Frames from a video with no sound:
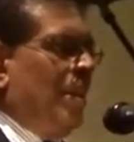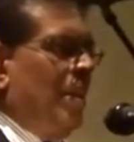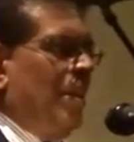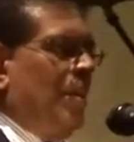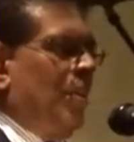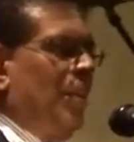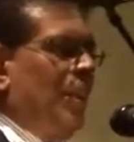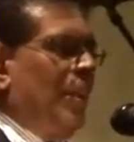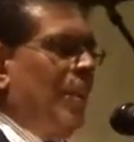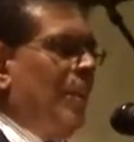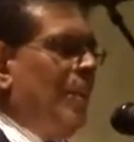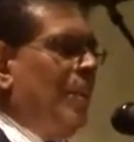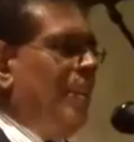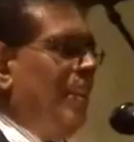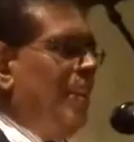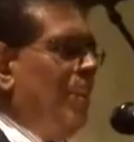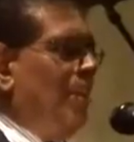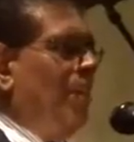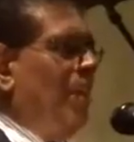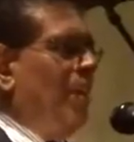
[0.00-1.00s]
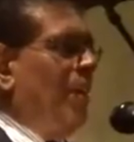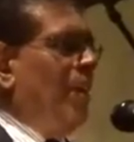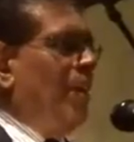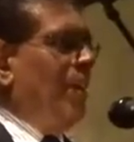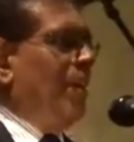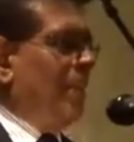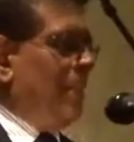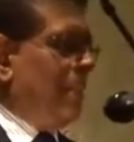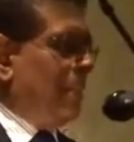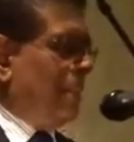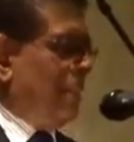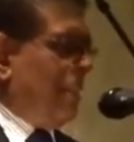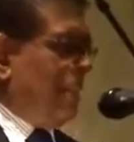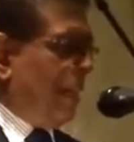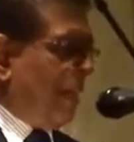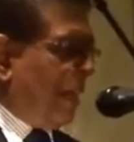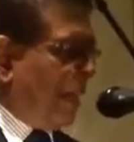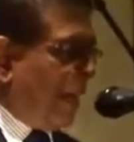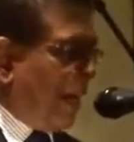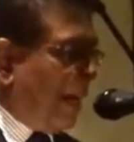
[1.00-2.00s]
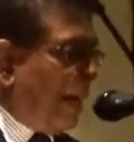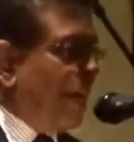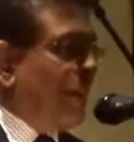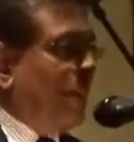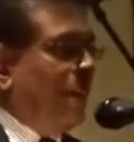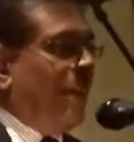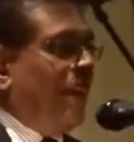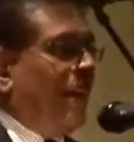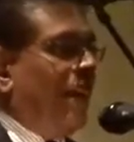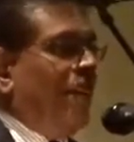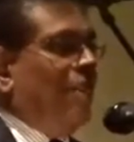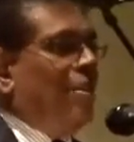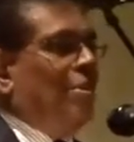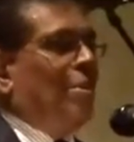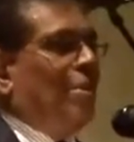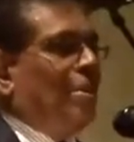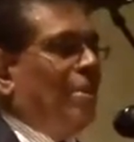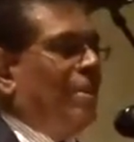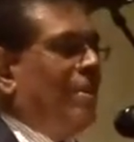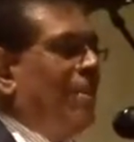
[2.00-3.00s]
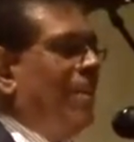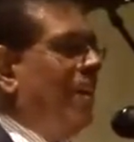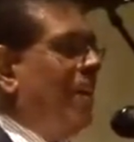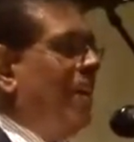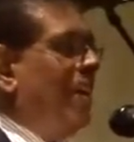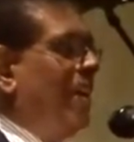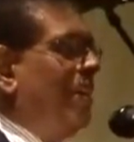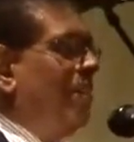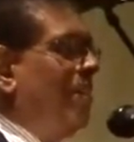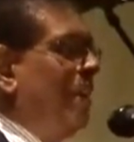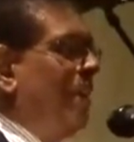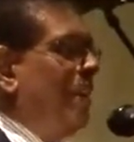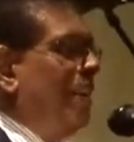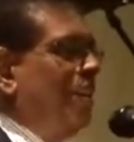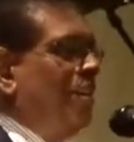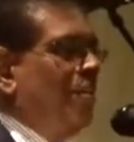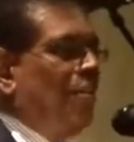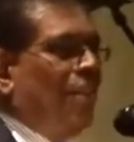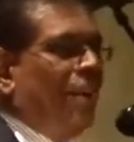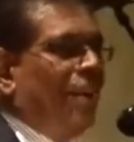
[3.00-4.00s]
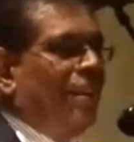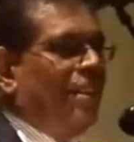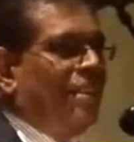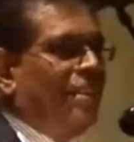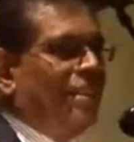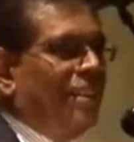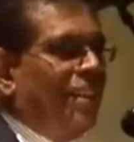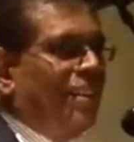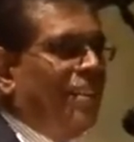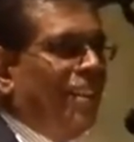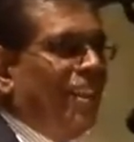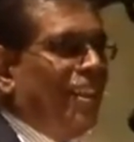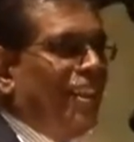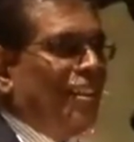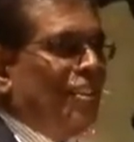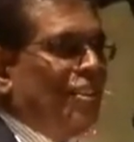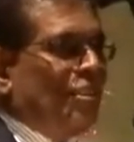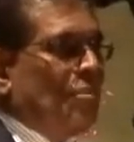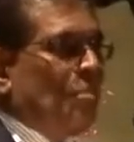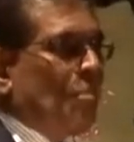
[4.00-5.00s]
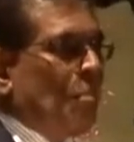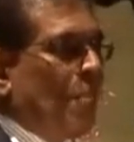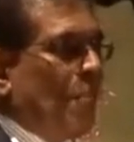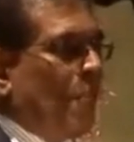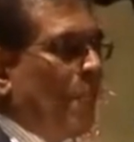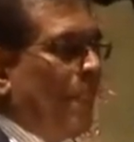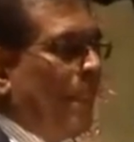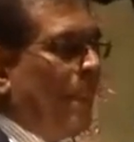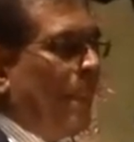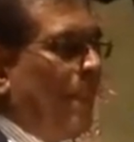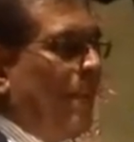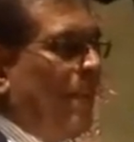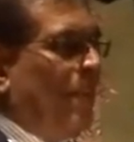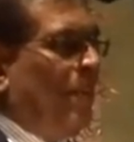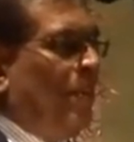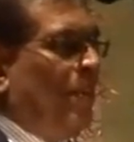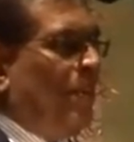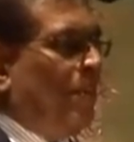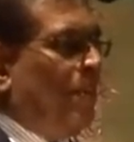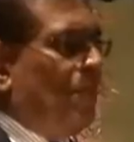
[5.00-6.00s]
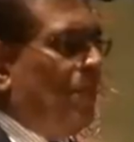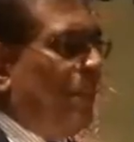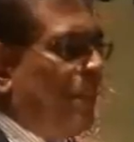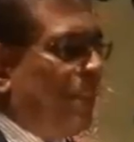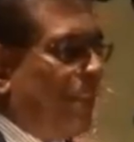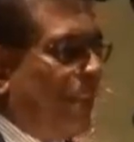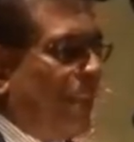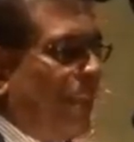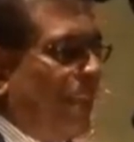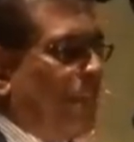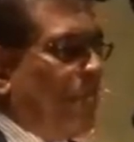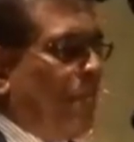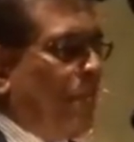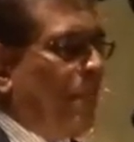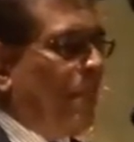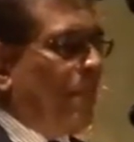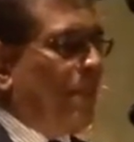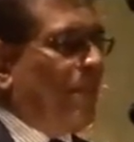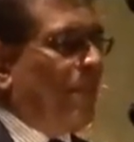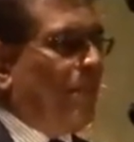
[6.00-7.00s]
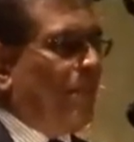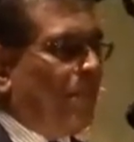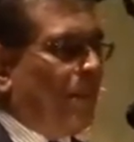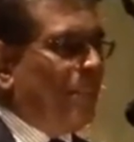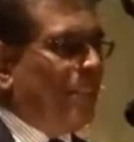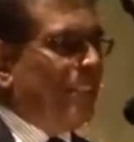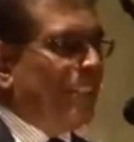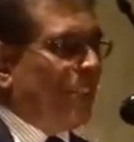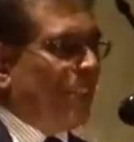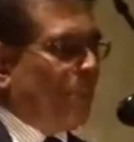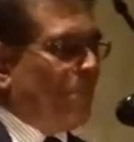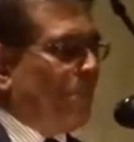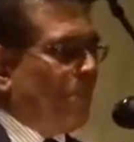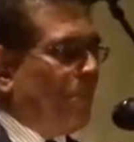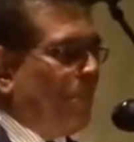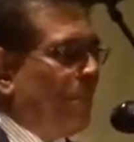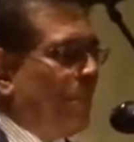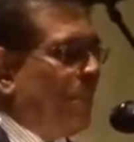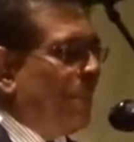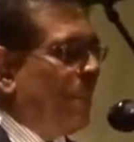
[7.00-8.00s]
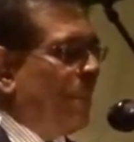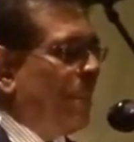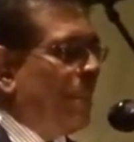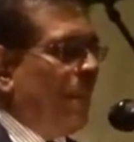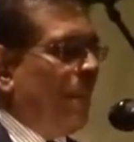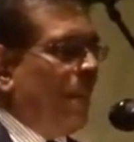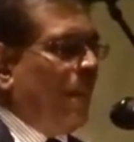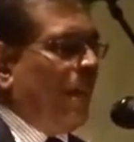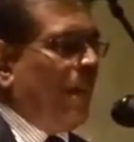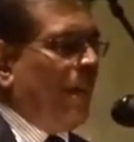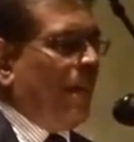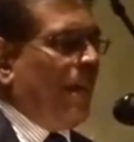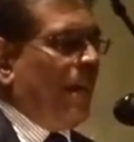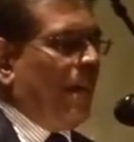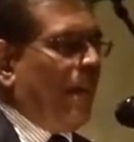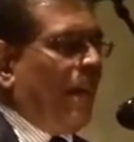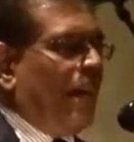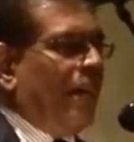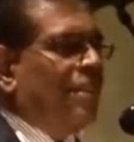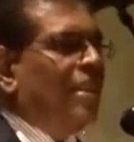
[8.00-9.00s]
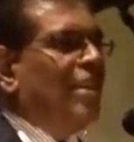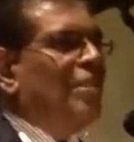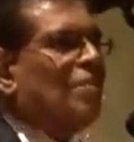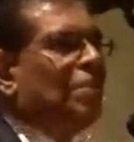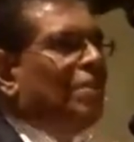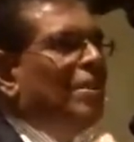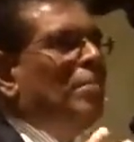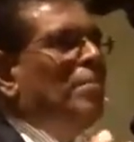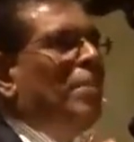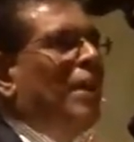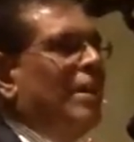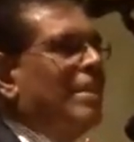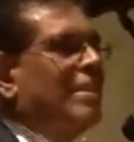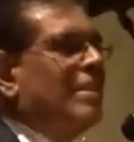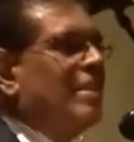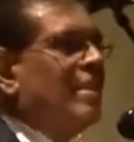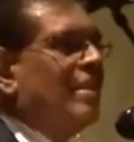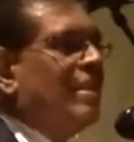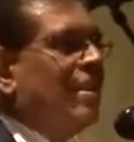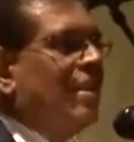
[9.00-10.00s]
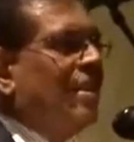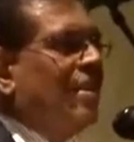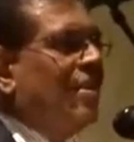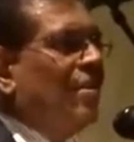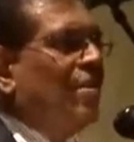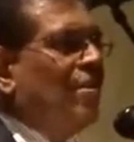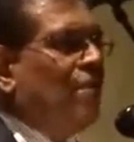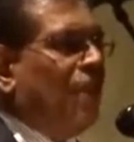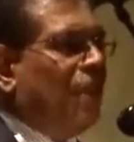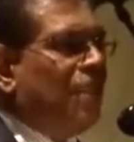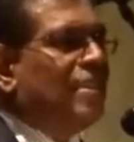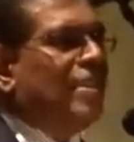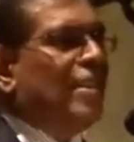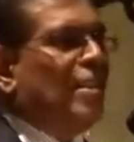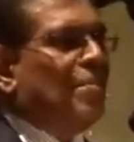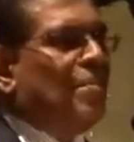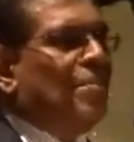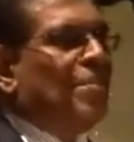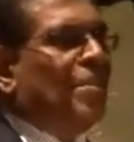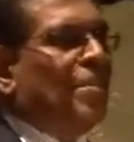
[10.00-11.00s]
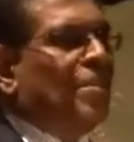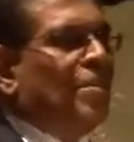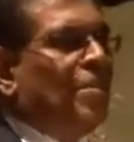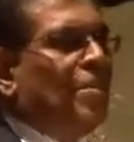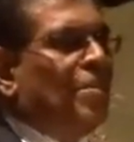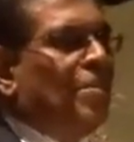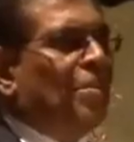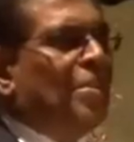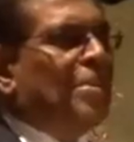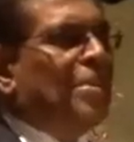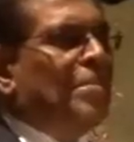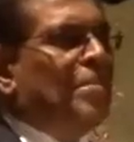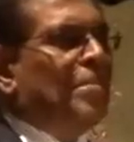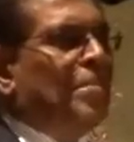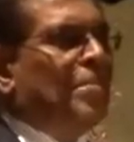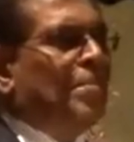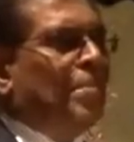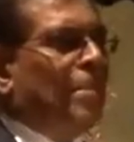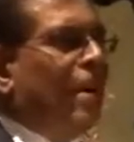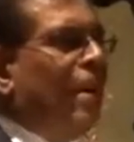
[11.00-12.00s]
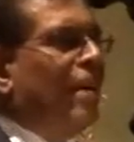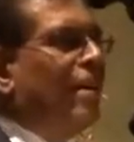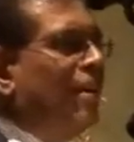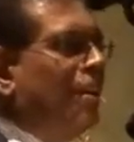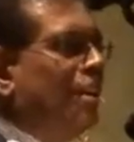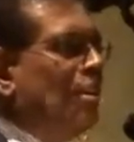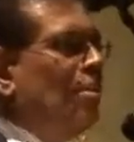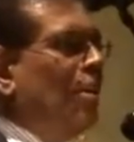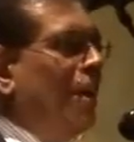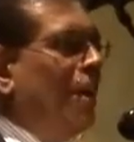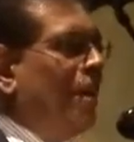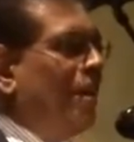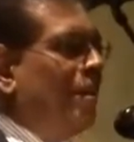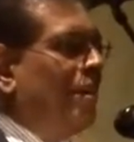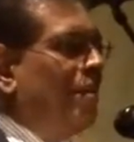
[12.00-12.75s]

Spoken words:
you can identify, I thought I identified three things. Firstly, friendship. I think for the batch, friendship was priority one.